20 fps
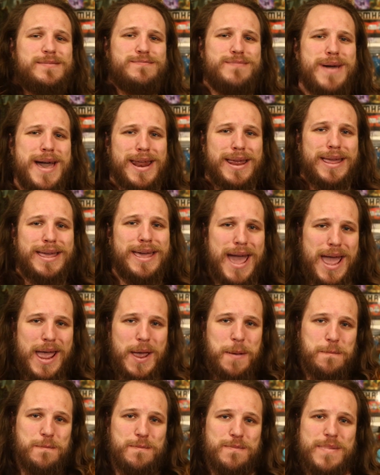is
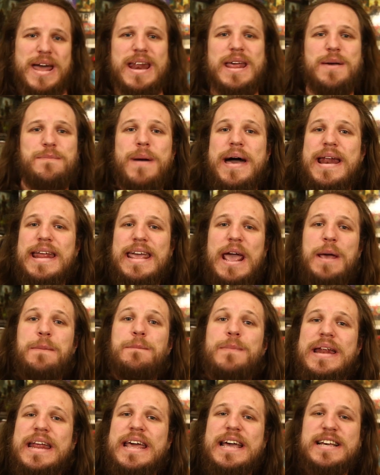Metagame Minute. Metagame
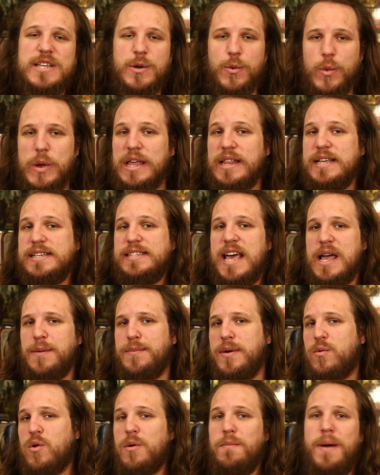Minute is a weekly
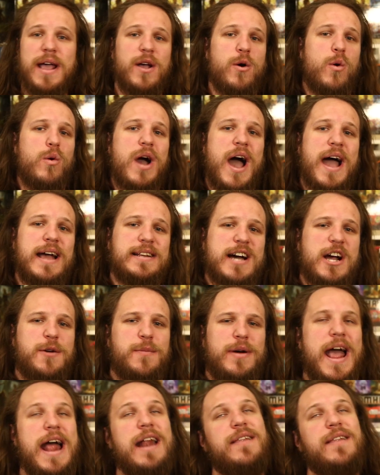segment where Mike or I talk about